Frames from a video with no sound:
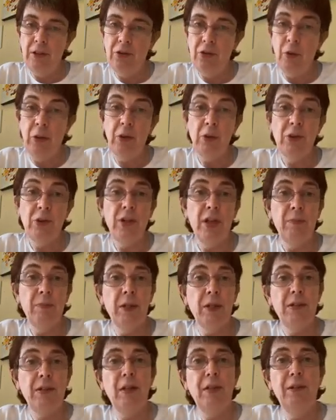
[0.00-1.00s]
so I could save
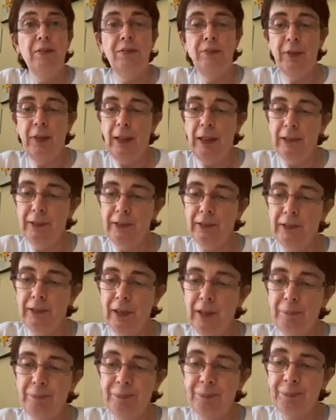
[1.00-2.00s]
myself.
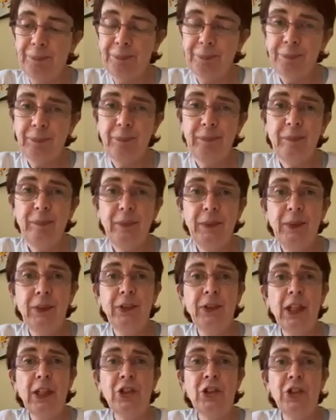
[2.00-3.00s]
And
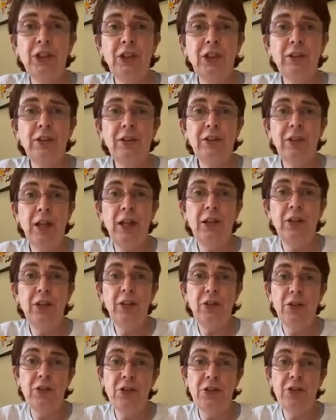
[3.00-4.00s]
it's actually 10
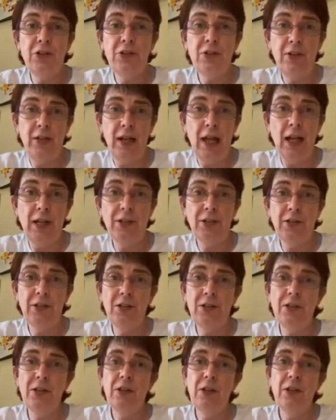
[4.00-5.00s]
years
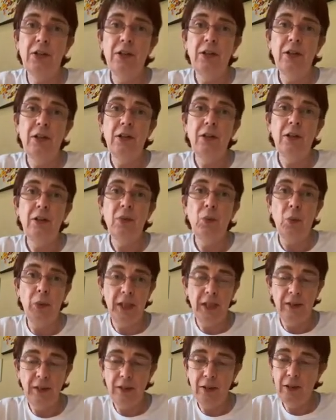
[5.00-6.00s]
last
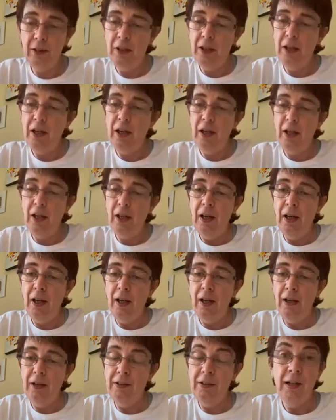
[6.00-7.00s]
week,
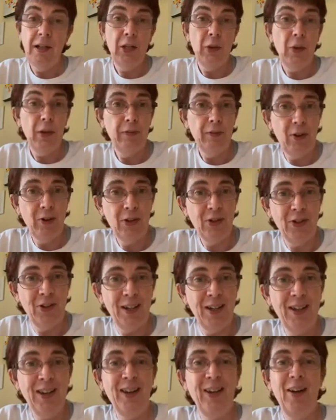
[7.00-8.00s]
10-year
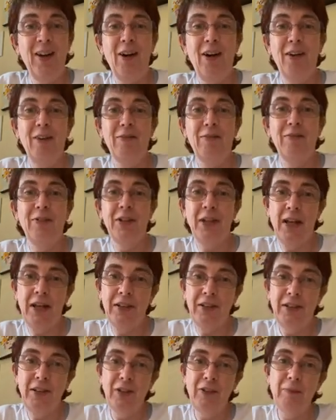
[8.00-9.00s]
anniversary of the
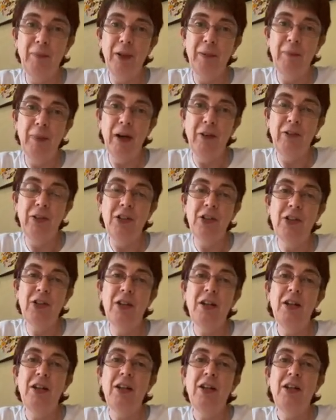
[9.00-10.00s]
ending of my marriage.
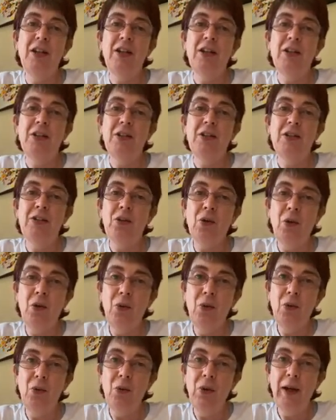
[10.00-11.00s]

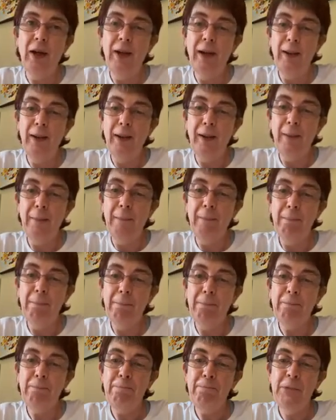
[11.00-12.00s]
So
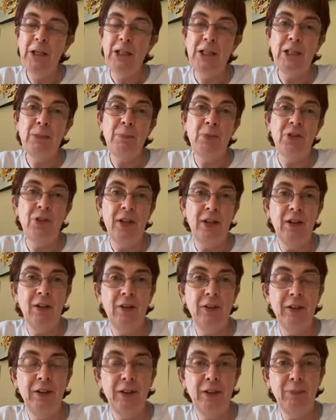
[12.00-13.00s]
it's
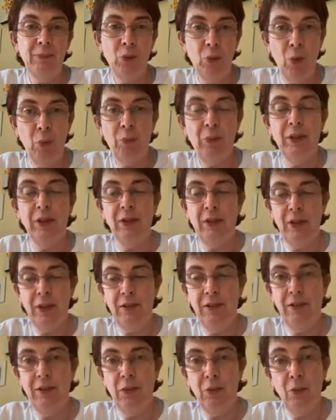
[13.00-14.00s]
particularly appropriate
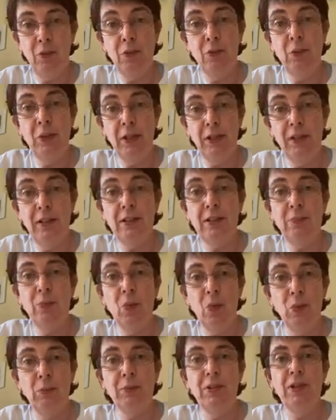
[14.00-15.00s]
that I would read this
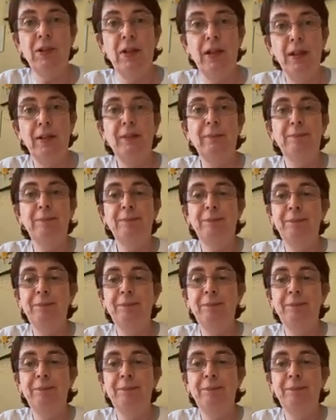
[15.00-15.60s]
poem today.